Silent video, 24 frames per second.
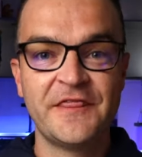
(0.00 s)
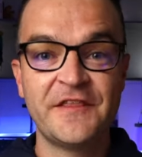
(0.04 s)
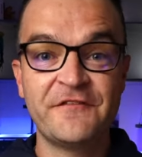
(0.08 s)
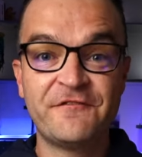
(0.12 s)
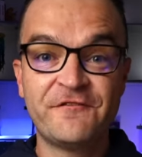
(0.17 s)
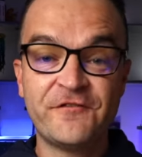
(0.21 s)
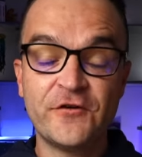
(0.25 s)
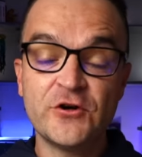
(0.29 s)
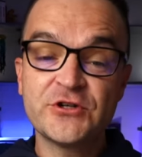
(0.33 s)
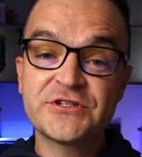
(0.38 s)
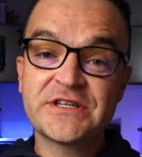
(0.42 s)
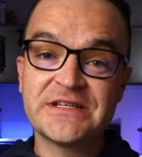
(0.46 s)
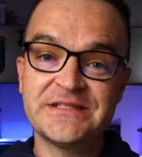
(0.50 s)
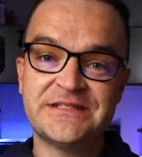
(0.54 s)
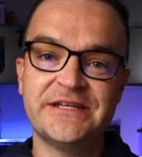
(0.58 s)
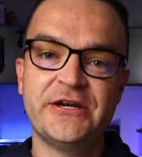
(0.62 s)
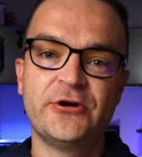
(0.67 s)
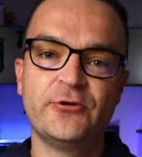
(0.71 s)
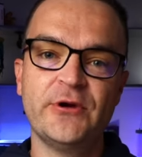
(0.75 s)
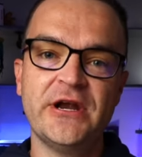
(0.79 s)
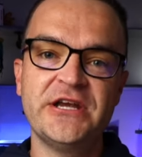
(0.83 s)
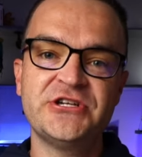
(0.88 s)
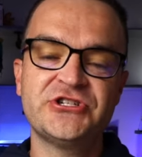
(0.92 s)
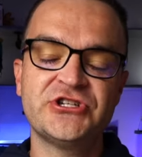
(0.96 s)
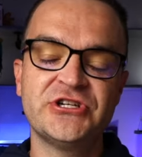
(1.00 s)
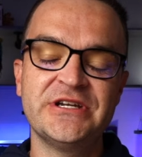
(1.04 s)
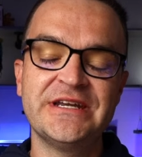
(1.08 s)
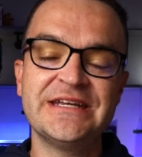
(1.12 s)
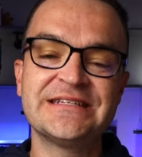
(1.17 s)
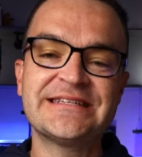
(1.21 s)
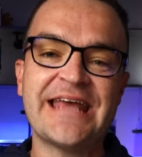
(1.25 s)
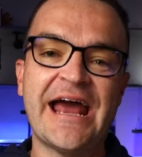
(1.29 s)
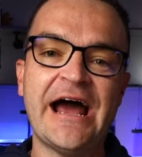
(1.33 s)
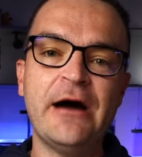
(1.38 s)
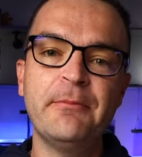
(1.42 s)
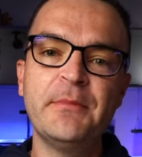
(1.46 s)
The first consideration
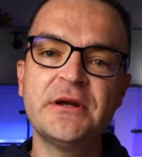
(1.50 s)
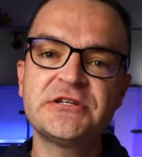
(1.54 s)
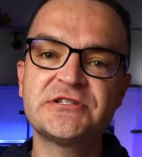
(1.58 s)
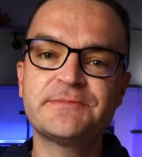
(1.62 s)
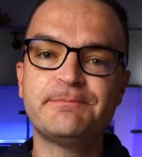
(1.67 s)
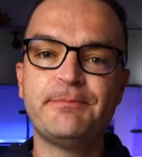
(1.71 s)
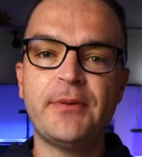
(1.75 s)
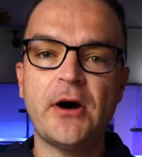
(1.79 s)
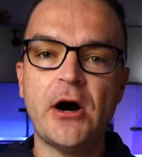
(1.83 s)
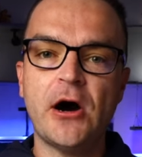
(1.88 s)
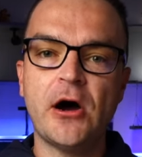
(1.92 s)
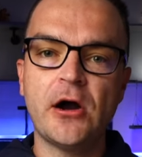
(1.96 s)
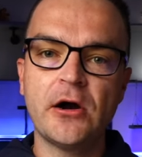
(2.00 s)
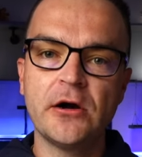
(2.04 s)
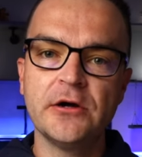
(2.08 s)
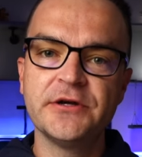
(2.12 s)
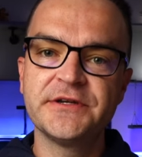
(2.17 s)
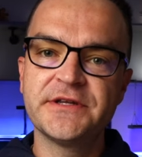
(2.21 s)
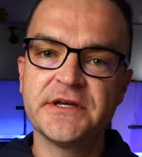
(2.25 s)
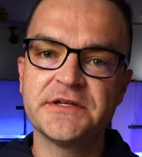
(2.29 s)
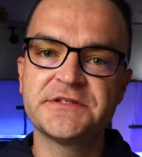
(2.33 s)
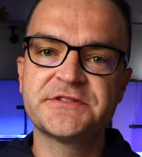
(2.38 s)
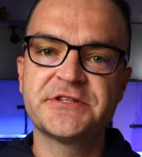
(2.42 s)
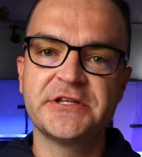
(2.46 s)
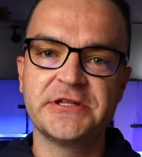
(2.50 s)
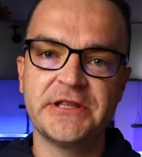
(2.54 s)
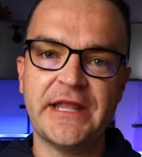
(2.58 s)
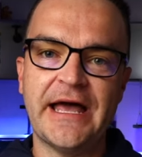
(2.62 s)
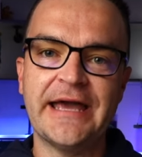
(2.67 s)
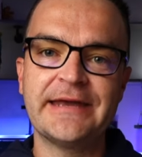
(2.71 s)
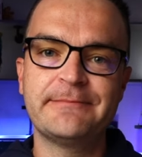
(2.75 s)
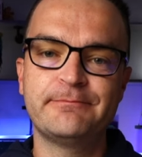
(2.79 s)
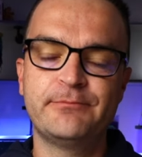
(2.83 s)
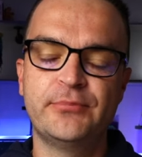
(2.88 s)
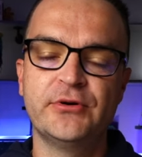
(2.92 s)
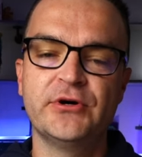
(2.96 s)
is how much PAR does the
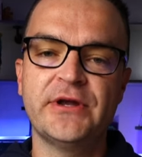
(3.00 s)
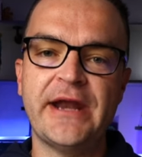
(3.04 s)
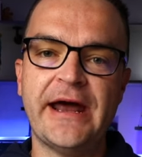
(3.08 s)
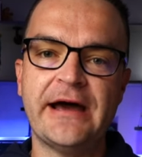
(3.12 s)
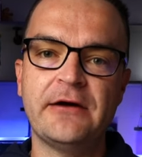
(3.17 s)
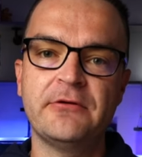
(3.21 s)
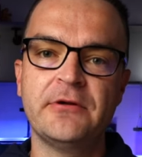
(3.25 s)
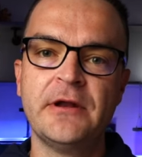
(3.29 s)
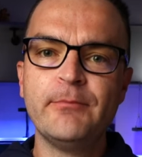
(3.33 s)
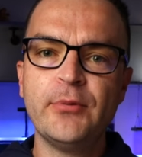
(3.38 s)
light put out?